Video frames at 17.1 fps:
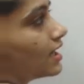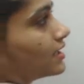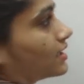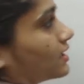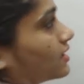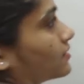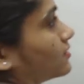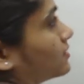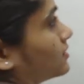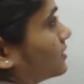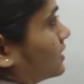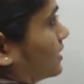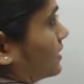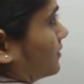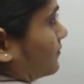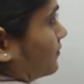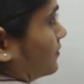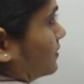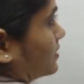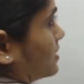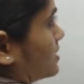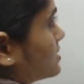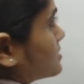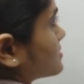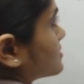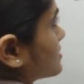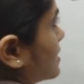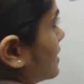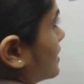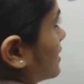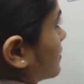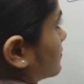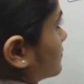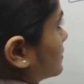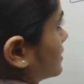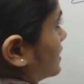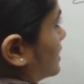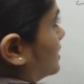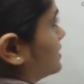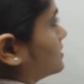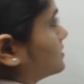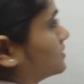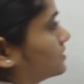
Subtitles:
And then this and after that